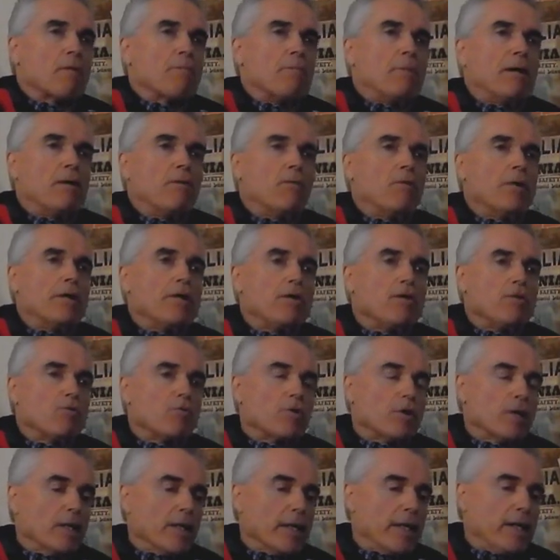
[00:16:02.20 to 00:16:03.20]
But when you
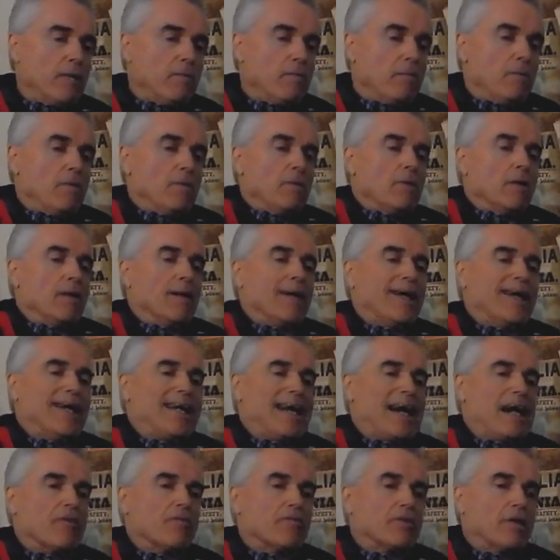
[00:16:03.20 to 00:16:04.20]
really get
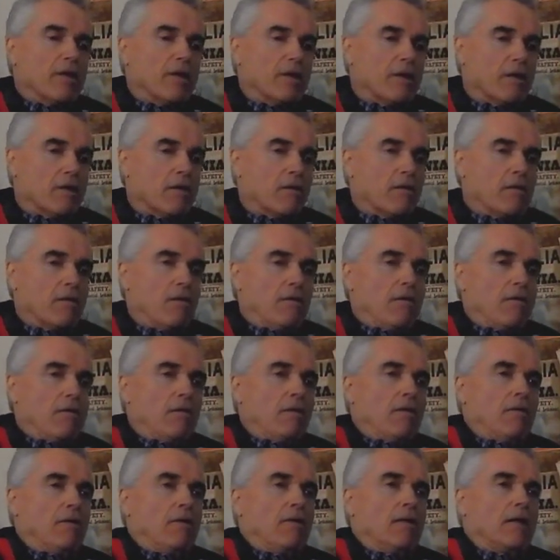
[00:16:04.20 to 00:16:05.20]
out there
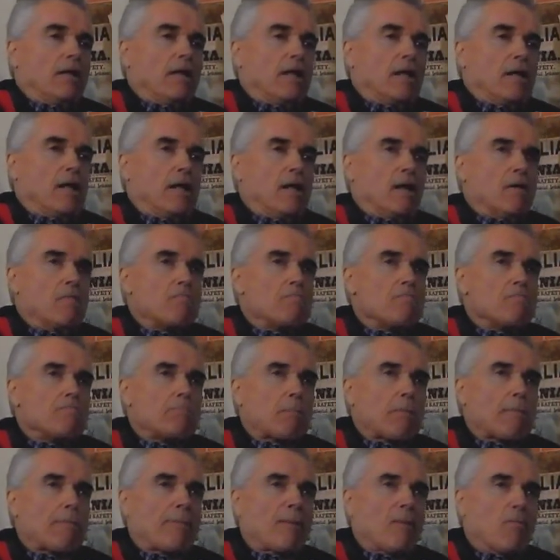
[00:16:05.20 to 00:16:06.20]
um,
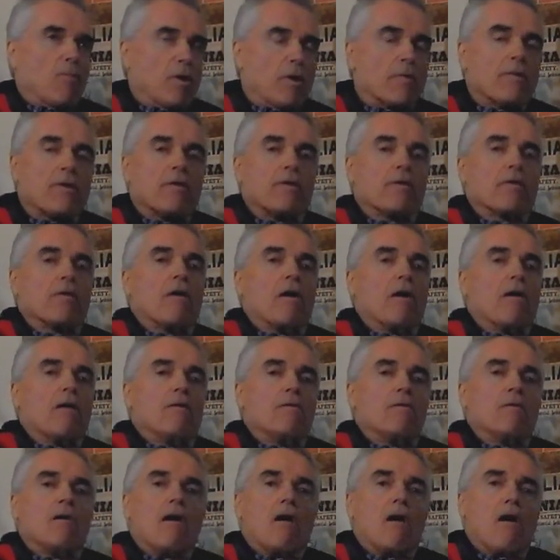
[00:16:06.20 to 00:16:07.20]
where there,
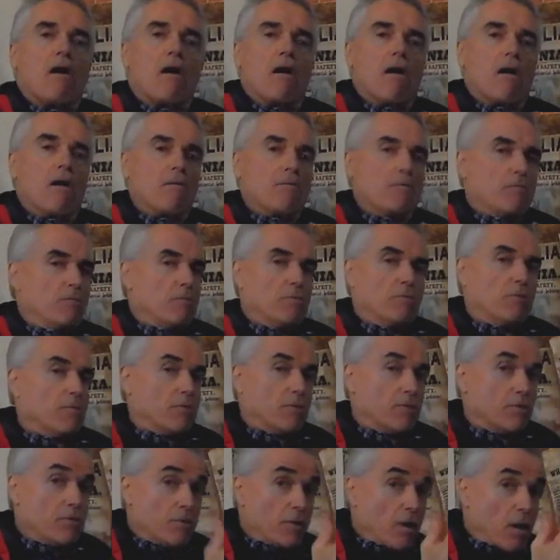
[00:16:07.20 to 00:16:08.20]

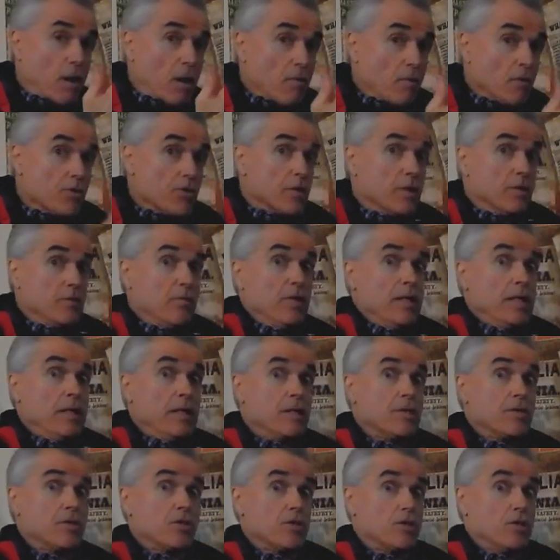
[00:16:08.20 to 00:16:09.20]
all those
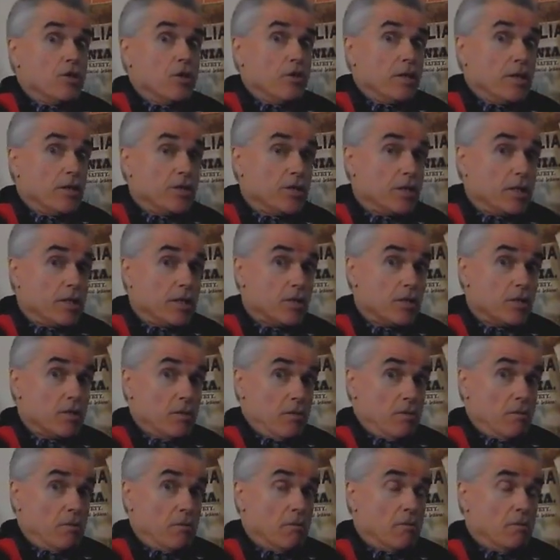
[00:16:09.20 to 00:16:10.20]
conveniences don't exist,
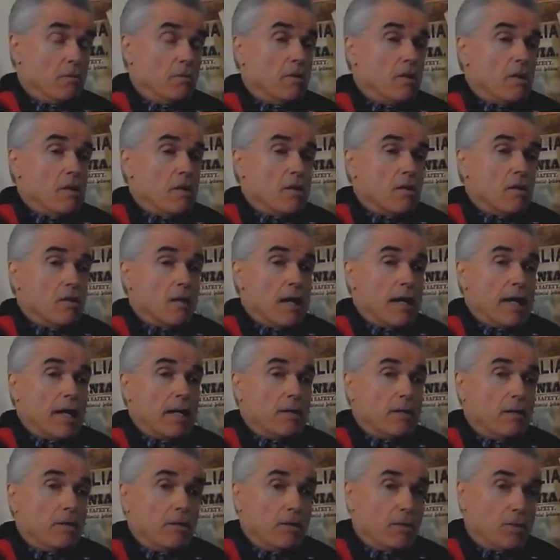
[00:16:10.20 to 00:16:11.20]

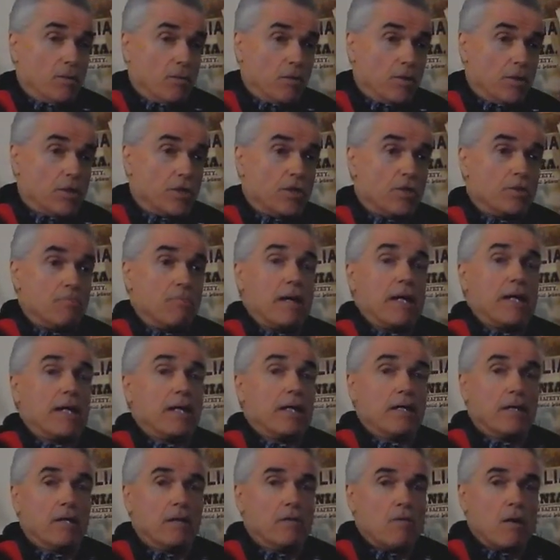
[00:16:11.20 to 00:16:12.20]
like, which is my
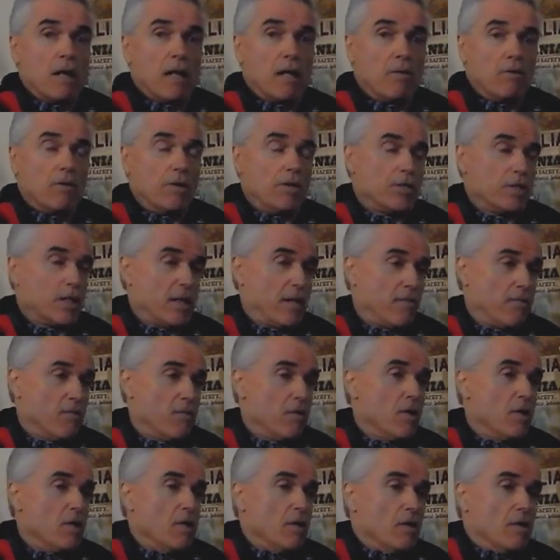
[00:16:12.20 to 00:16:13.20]
inland route, which
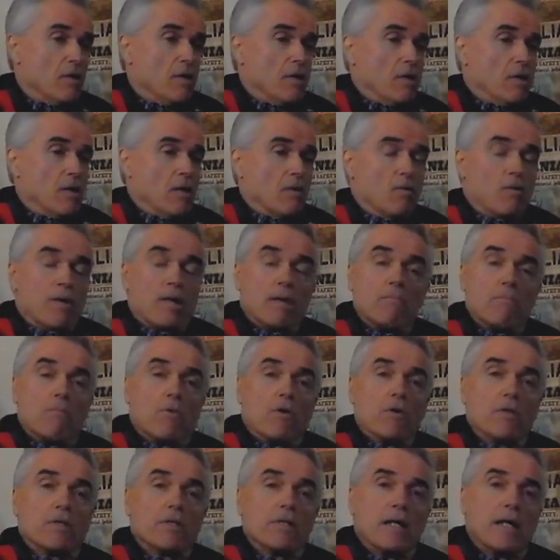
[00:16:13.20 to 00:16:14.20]
I've uh, ridden
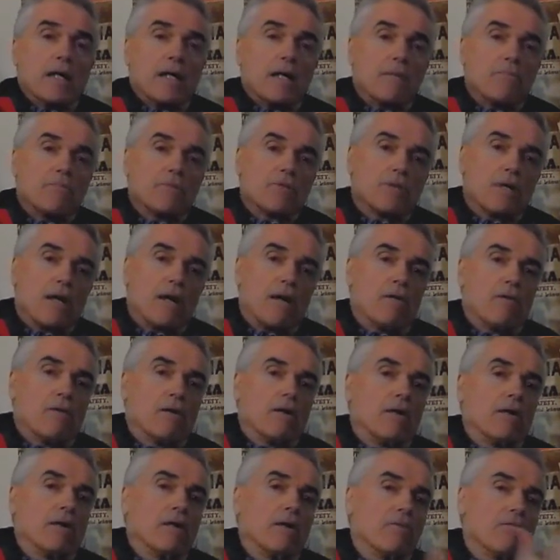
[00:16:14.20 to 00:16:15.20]
more times. I
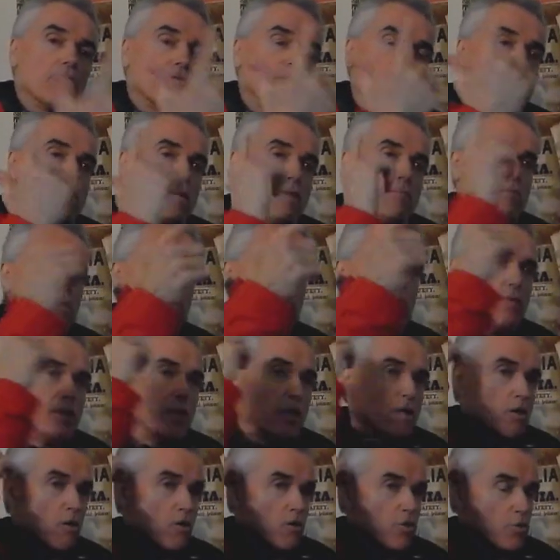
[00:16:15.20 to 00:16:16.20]
only have ridden the
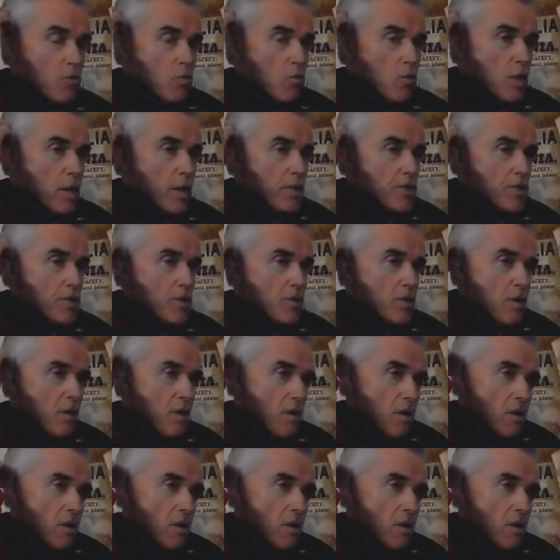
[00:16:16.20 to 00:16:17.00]
Pacific Coast once.